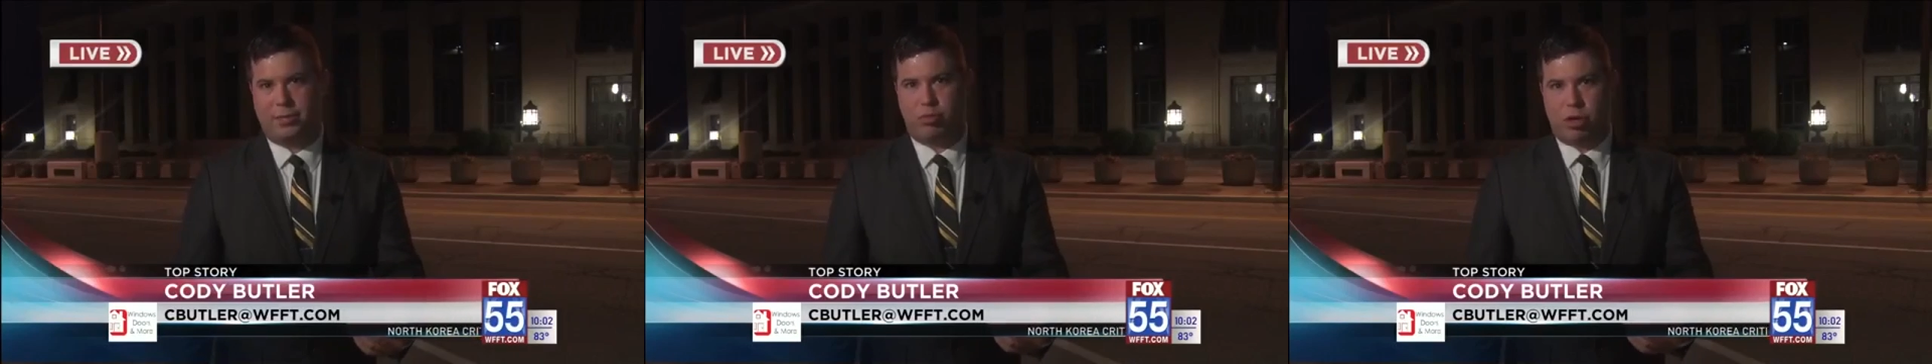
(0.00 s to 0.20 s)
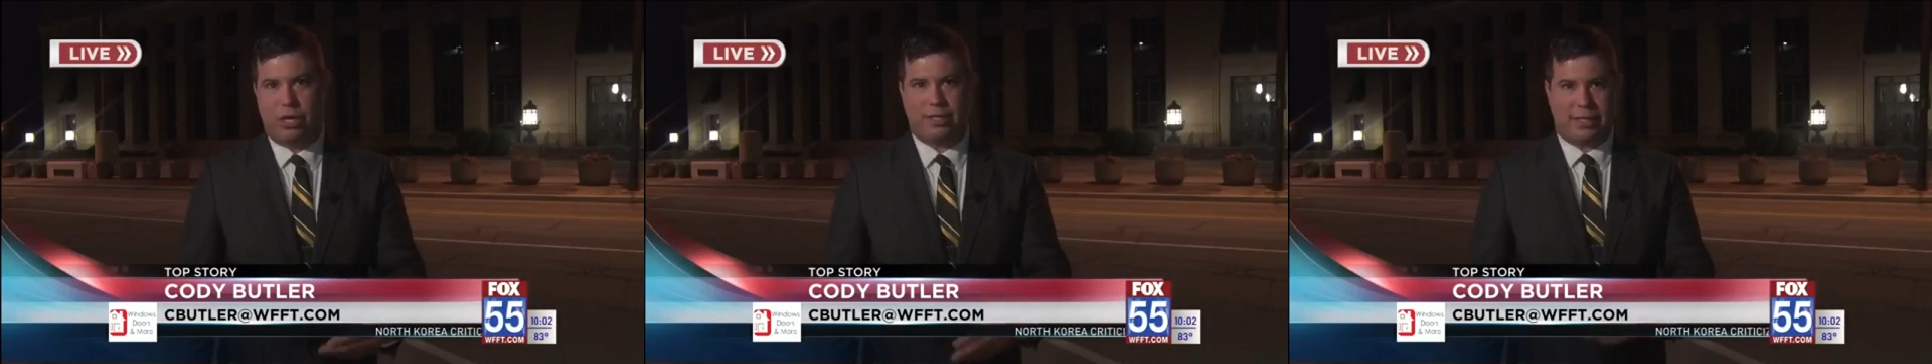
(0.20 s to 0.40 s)

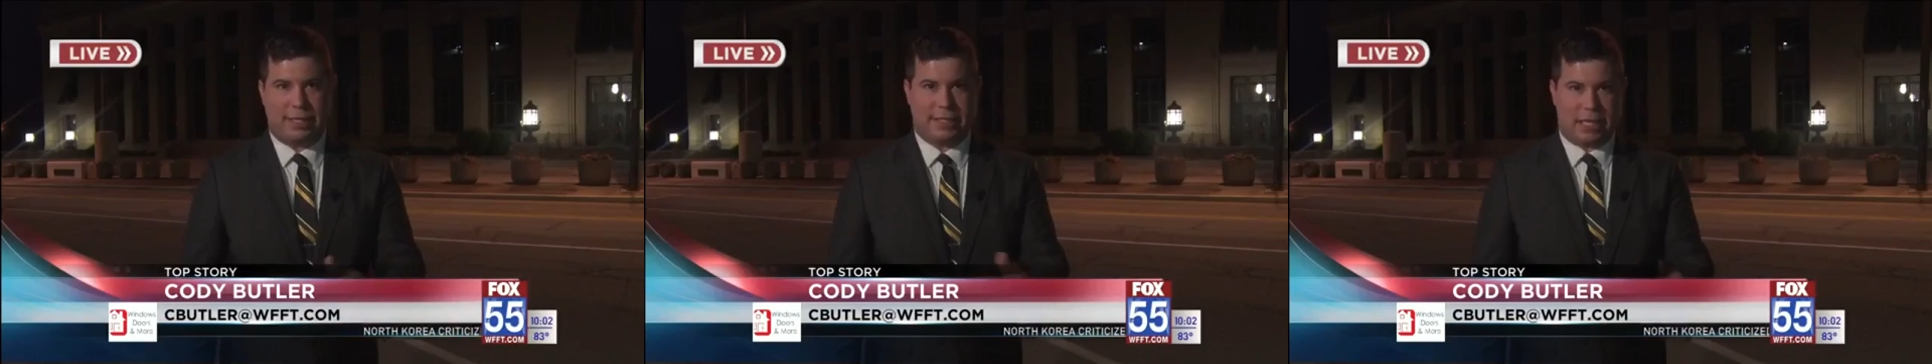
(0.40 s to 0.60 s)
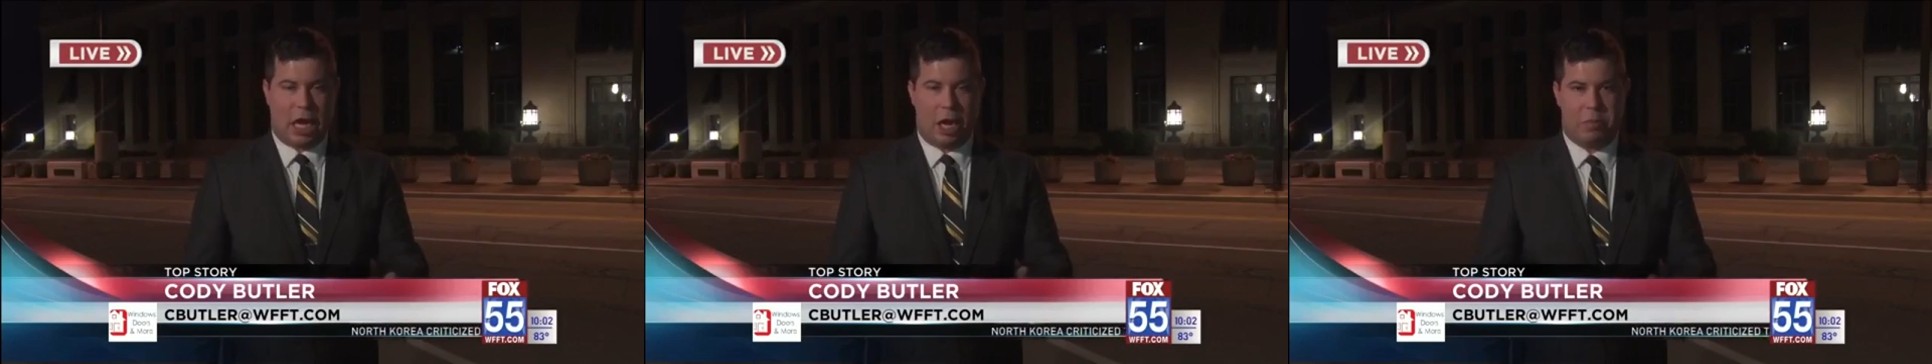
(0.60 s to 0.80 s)

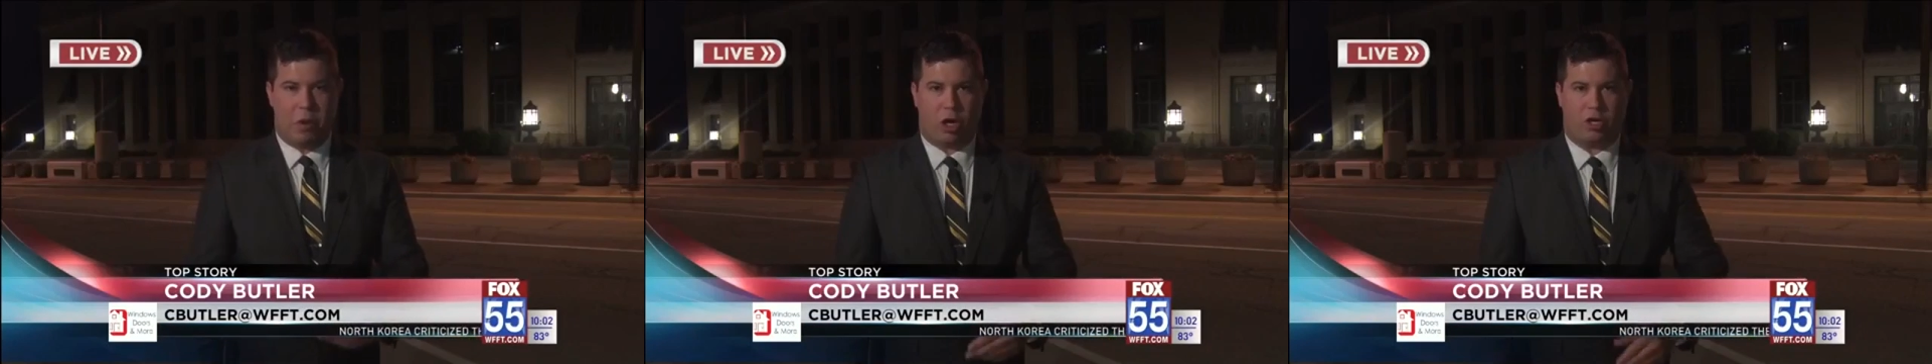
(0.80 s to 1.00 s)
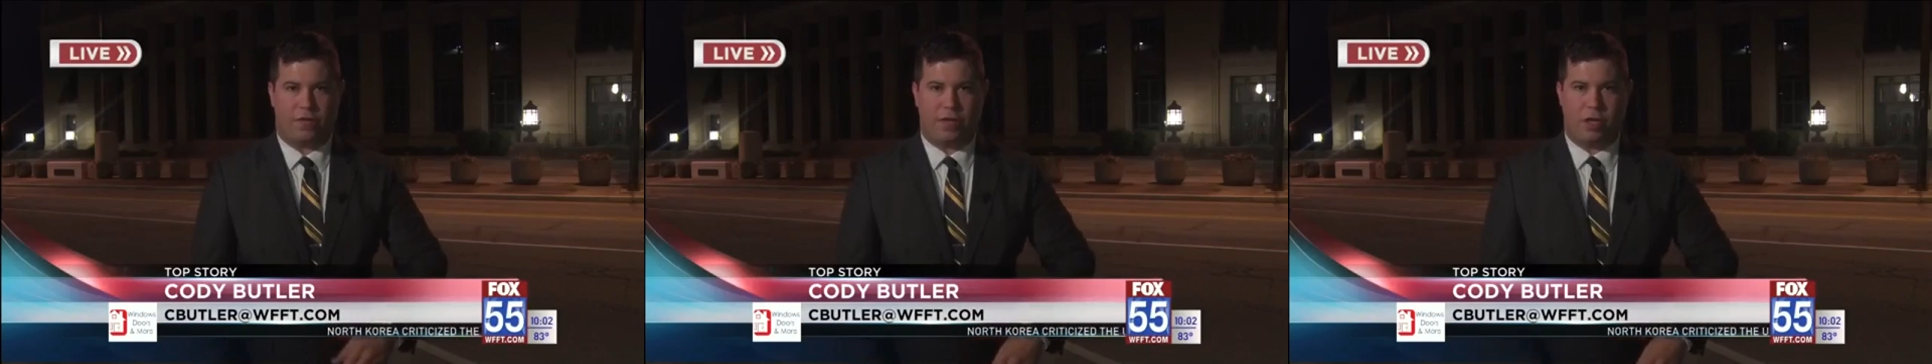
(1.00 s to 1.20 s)
presence in
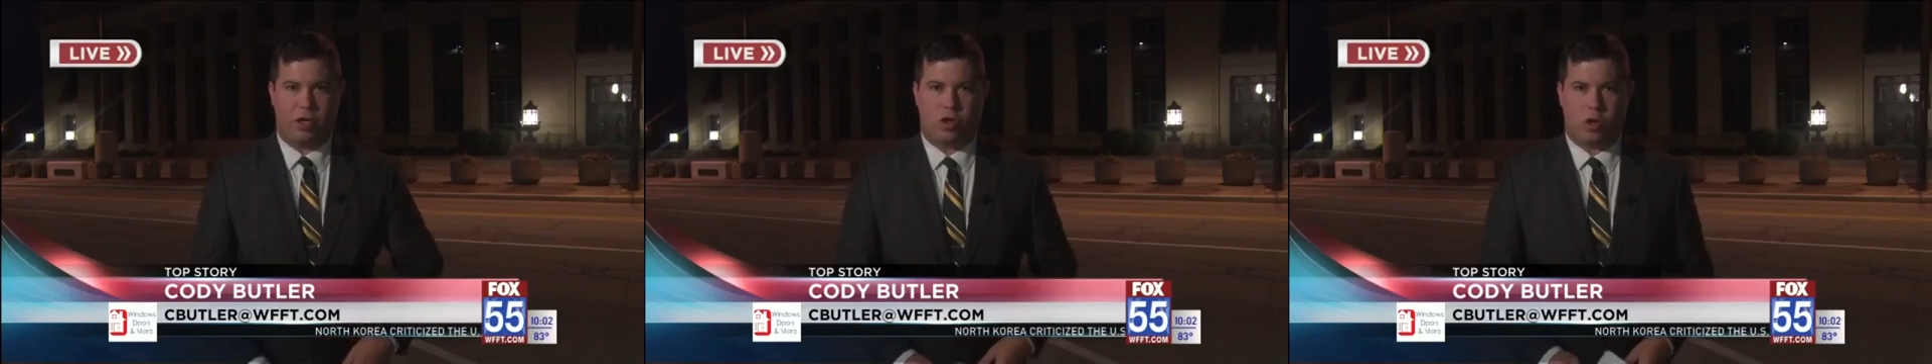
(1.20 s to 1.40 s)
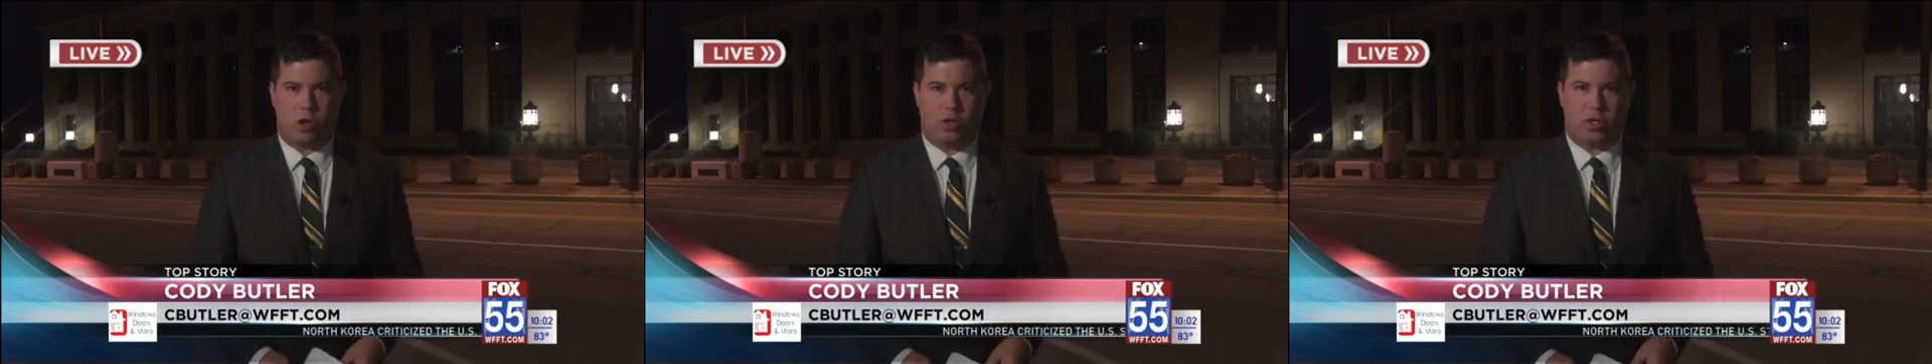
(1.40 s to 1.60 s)
unmarked
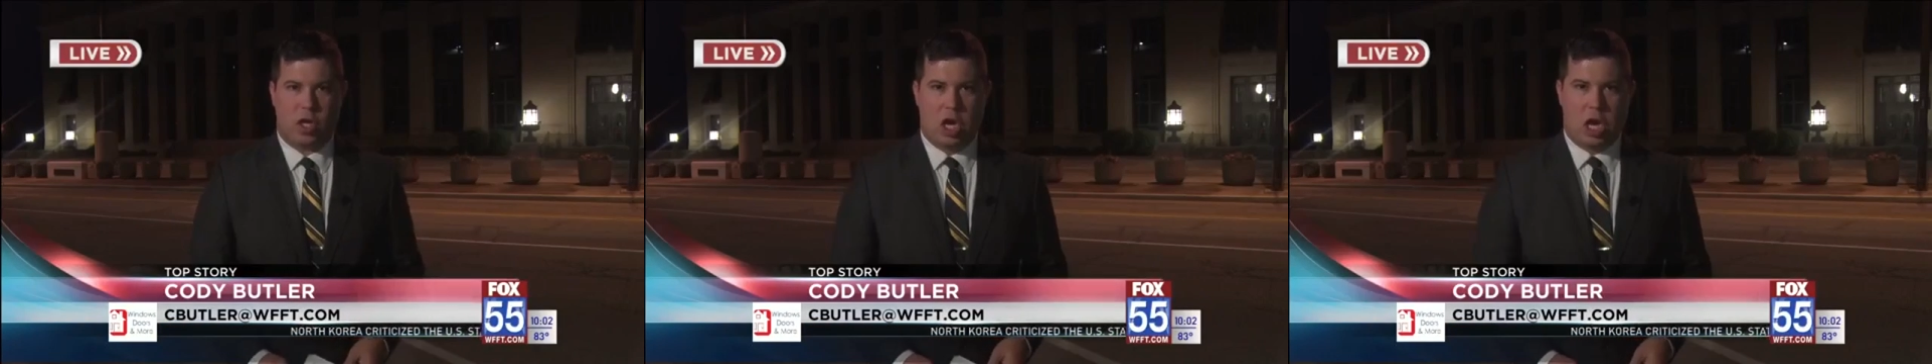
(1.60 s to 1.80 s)
vehicles.